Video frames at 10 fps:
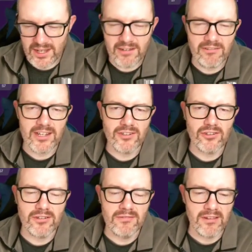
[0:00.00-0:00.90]
Any
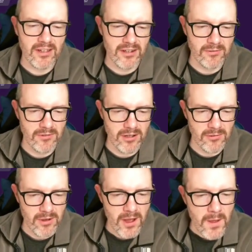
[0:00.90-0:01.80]
relation? I don't
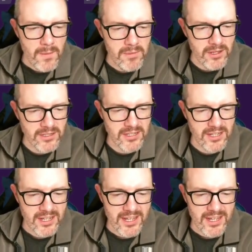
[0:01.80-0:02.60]
know. But